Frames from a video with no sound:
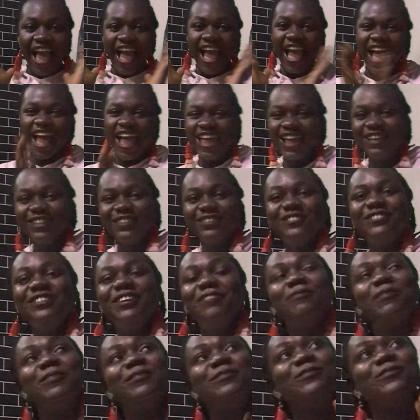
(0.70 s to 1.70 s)
Hi, I told you I'm
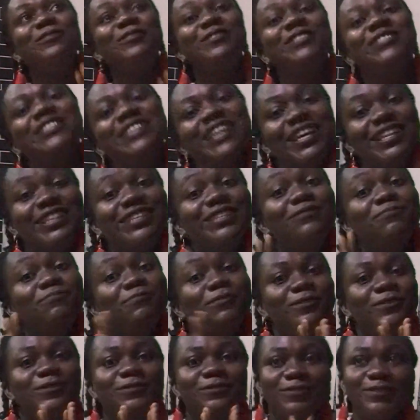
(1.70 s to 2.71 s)
going to share this
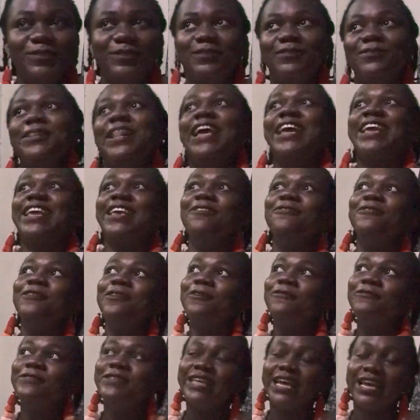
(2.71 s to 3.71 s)
product with you. Like, if you
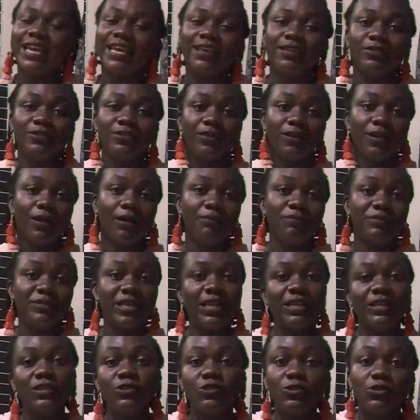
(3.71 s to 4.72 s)
love tech,
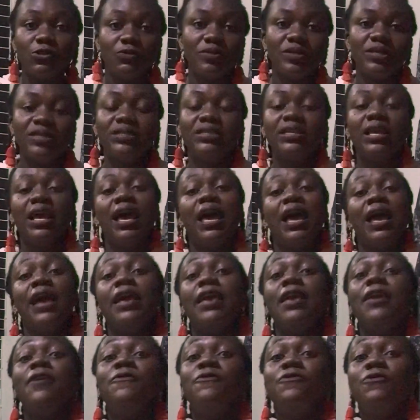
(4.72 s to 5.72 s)
telling stories,
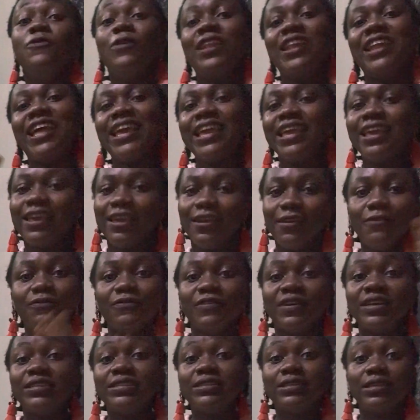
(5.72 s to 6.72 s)
if you like
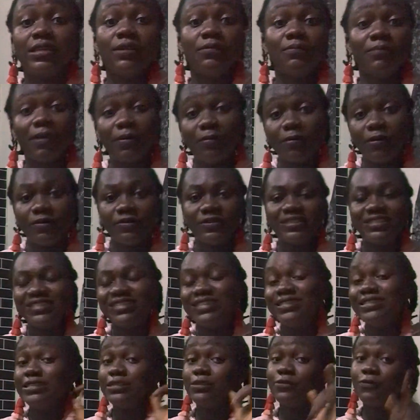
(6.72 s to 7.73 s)
investing in memories, this
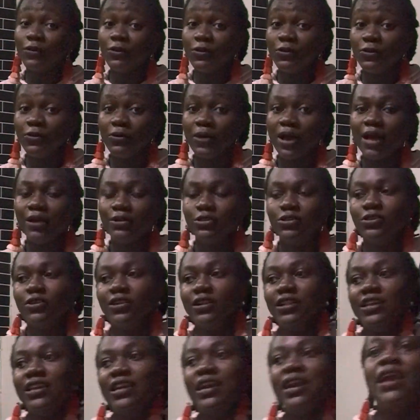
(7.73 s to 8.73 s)
is for you
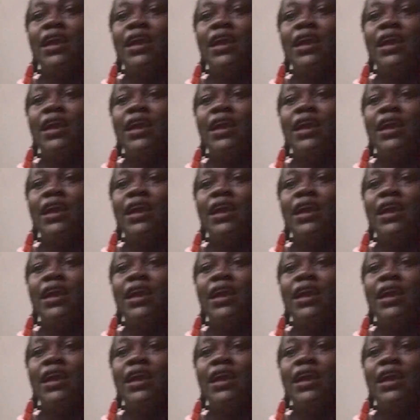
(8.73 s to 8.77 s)
actually.